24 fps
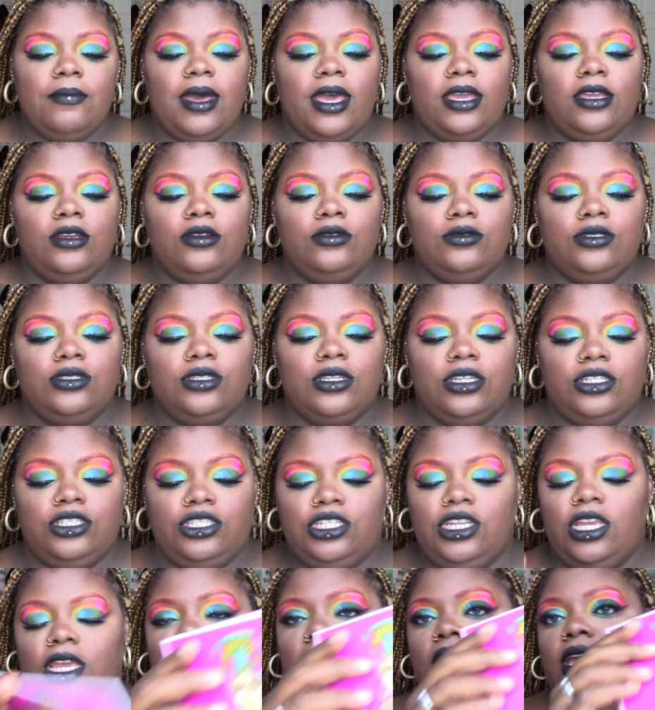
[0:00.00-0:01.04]
I used a
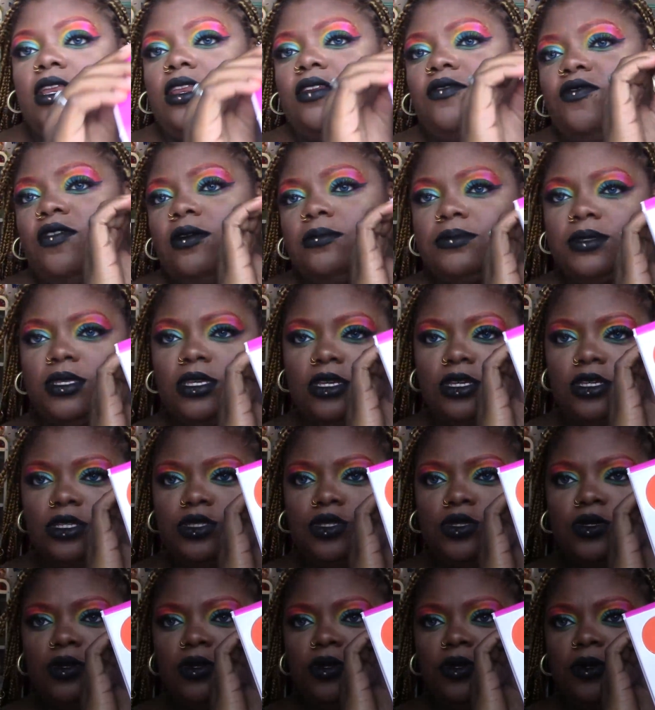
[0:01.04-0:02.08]
shade from the
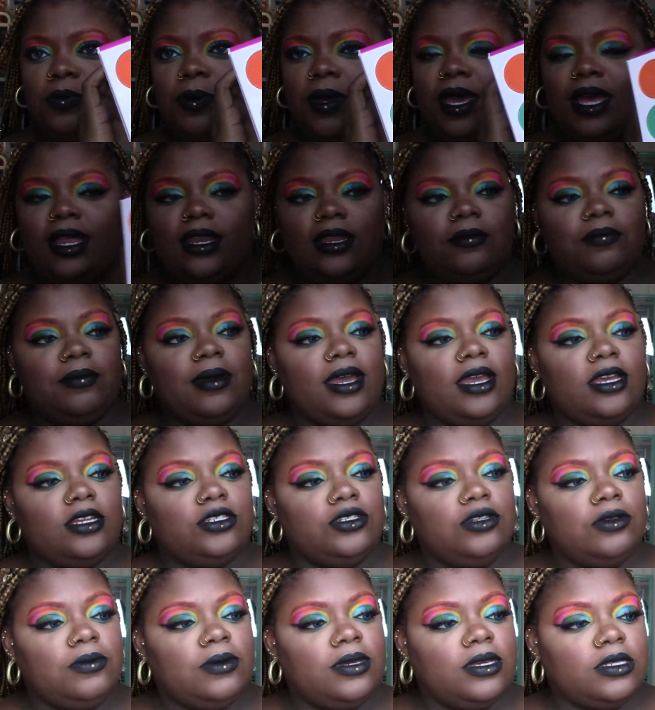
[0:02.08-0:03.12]
Zulu palette by
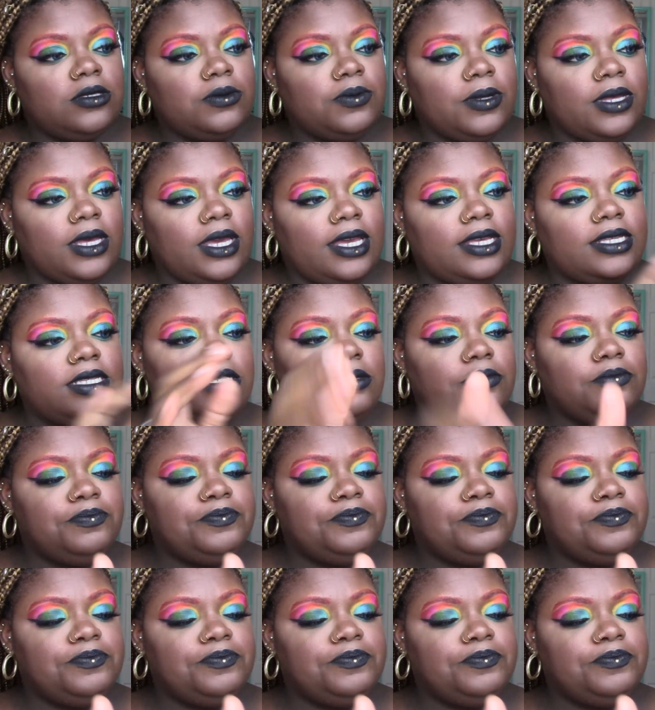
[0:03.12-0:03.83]
Juvia's Place.